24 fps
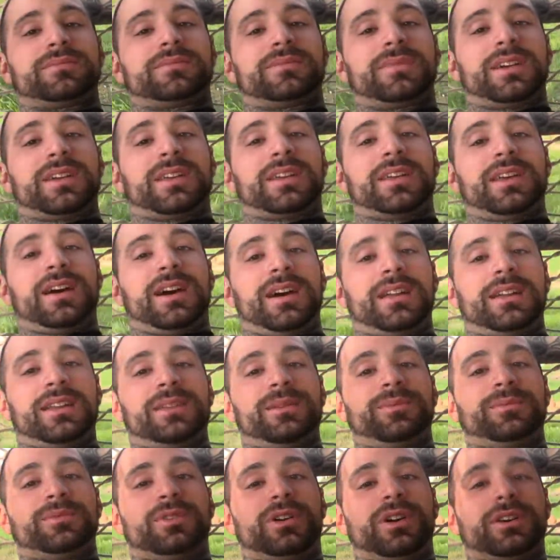I gotta
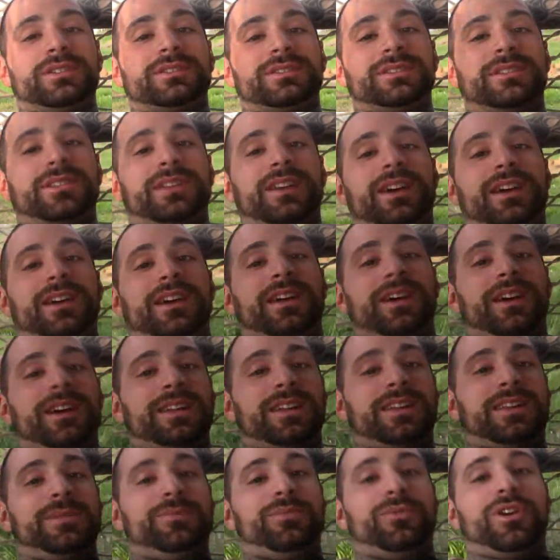keep hustling. I gotta
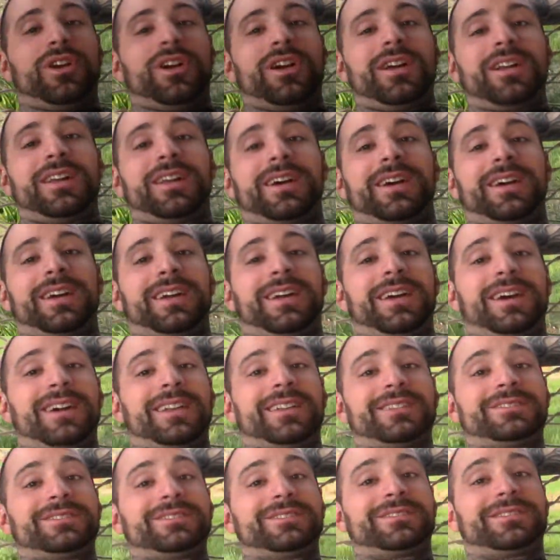keep grinding. I
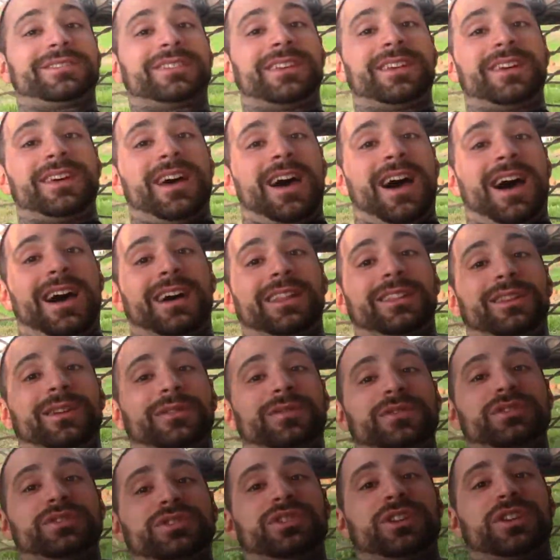gotta just, I
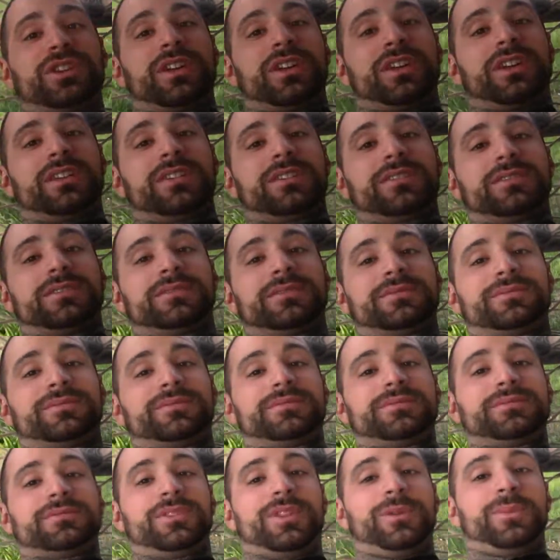love the journey.
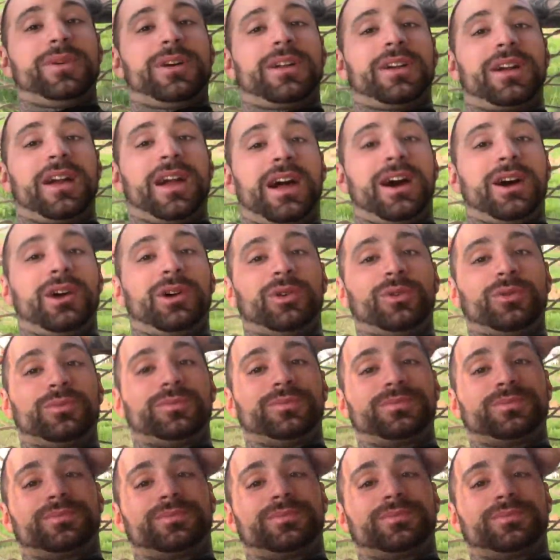No matter how